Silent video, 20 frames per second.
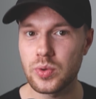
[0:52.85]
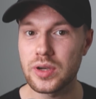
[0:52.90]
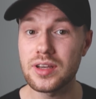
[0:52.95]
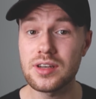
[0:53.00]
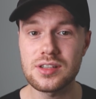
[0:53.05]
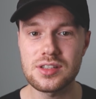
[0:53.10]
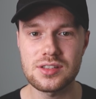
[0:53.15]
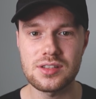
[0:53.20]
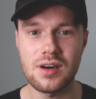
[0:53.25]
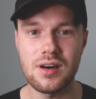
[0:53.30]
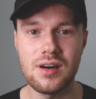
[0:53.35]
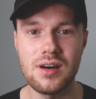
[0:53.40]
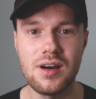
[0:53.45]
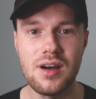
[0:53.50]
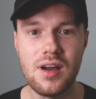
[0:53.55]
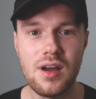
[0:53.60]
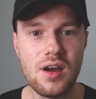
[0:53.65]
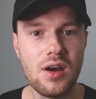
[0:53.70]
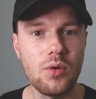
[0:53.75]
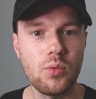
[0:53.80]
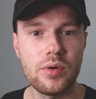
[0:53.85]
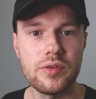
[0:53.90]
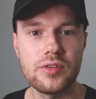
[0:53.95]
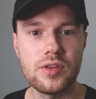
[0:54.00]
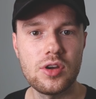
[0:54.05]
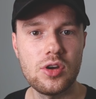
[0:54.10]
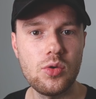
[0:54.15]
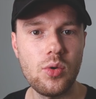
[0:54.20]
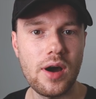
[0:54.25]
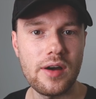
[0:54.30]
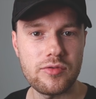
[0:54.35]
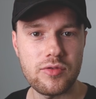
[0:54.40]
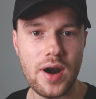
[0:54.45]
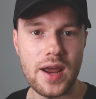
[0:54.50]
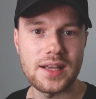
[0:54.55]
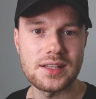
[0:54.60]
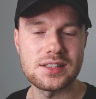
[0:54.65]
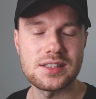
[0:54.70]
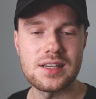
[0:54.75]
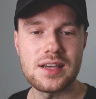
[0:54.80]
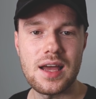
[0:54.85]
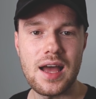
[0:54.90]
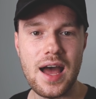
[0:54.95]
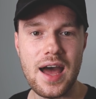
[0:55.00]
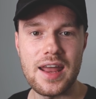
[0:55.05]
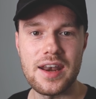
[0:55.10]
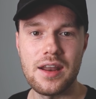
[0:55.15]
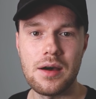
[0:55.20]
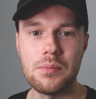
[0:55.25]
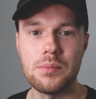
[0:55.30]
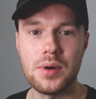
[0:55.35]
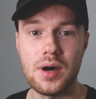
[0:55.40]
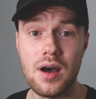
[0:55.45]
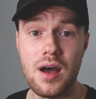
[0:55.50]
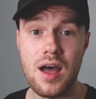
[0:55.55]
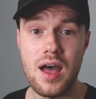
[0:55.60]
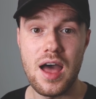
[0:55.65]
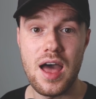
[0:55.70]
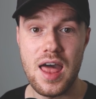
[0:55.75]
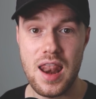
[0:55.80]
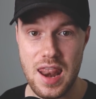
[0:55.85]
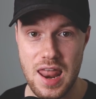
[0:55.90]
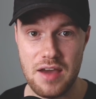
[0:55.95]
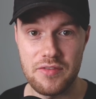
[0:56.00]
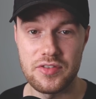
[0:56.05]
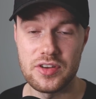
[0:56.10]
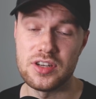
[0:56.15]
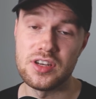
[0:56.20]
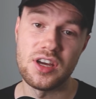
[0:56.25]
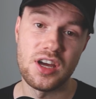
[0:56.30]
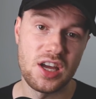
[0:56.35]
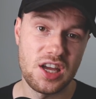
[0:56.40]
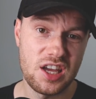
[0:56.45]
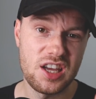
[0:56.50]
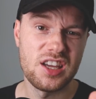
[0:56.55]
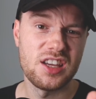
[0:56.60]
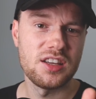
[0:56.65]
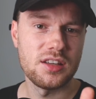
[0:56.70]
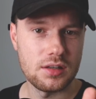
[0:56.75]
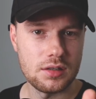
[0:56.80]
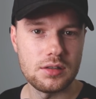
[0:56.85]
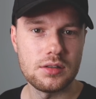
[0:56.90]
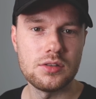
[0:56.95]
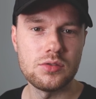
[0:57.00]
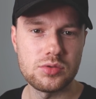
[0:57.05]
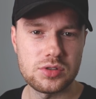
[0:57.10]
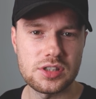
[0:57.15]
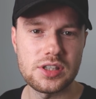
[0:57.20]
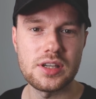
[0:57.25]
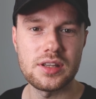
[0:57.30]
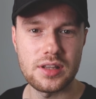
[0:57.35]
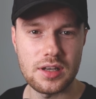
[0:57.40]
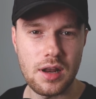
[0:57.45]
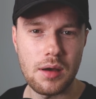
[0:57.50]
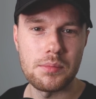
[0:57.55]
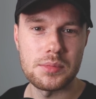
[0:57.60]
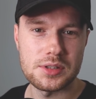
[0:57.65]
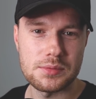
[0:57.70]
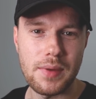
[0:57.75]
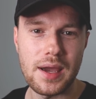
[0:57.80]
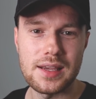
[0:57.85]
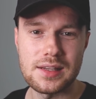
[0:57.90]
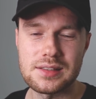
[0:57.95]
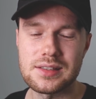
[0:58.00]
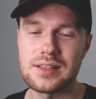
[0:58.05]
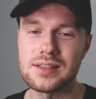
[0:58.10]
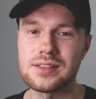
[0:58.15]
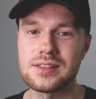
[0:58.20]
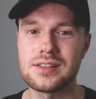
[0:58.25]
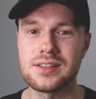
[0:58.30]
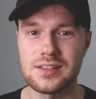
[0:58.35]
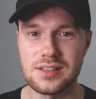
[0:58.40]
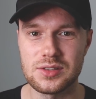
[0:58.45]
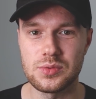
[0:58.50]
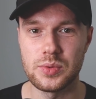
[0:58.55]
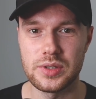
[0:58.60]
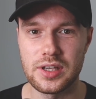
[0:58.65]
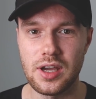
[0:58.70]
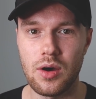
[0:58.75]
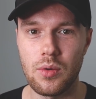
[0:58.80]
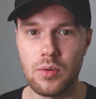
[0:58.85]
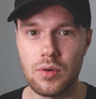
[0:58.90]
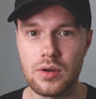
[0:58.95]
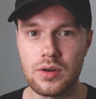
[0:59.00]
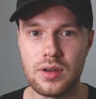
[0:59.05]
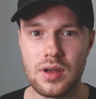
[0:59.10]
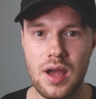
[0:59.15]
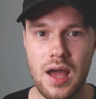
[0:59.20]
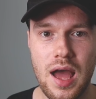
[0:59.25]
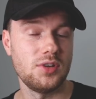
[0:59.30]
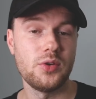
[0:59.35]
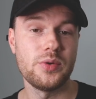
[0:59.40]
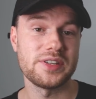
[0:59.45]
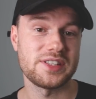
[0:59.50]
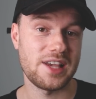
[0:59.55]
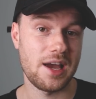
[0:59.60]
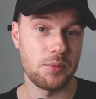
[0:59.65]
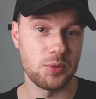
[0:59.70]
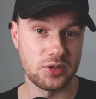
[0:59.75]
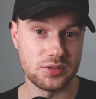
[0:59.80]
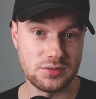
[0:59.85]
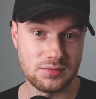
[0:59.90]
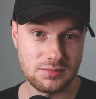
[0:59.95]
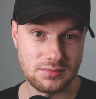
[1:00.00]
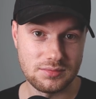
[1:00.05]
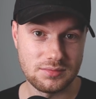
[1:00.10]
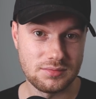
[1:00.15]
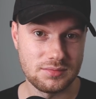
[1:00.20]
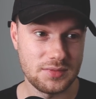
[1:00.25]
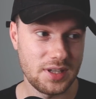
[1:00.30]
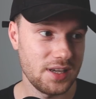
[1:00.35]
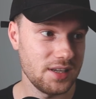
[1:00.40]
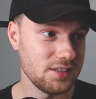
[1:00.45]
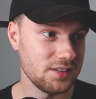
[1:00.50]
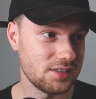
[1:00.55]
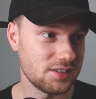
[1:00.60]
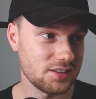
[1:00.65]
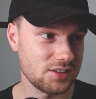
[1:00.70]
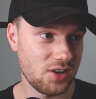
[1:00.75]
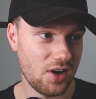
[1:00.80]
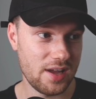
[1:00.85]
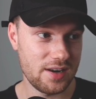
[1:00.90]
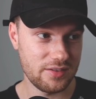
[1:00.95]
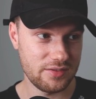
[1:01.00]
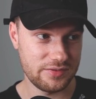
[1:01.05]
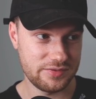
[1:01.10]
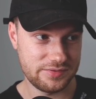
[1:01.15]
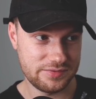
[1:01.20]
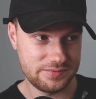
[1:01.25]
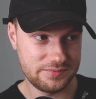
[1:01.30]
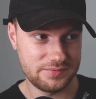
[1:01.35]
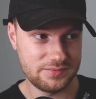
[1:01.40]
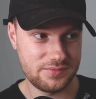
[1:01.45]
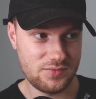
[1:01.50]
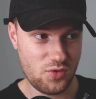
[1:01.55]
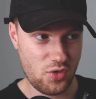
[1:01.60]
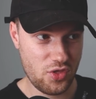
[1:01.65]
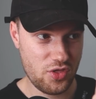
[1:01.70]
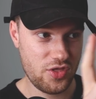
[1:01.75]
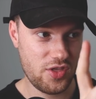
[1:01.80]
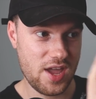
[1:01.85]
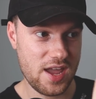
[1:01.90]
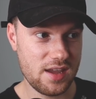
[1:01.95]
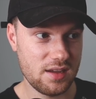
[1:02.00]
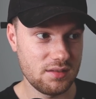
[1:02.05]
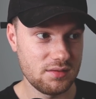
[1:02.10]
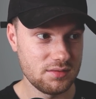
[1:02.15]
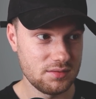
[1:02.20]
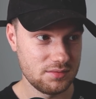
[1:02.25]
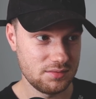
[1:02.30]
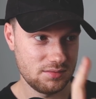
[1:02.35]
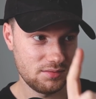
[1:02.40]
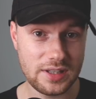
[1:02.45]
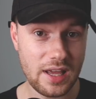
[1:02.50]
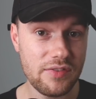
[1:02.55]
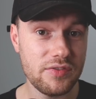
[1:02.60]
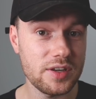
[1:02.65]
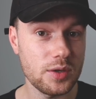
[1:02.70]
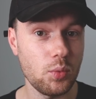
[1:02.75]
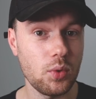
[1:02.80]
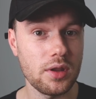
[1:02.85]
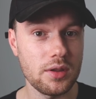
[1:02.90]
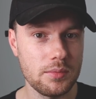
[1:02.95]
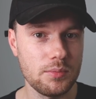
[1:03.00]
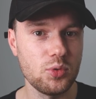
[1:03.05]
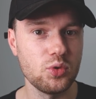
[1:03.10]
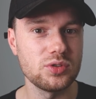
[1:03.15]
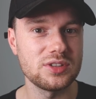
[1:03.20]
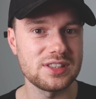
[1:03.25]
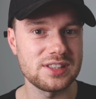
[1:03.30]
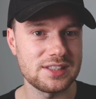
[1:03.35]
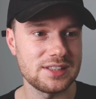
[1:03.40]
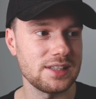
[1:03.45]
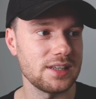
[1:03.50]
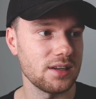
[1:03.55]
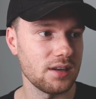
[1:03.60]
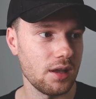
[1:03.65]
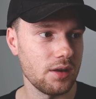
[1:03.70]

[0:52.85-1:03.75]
We're going to start with who I've ranked at number 11. You'll see the numbers make sense as we go on. Lewis Hamilton, his kind of thing, definitely one of the more distinct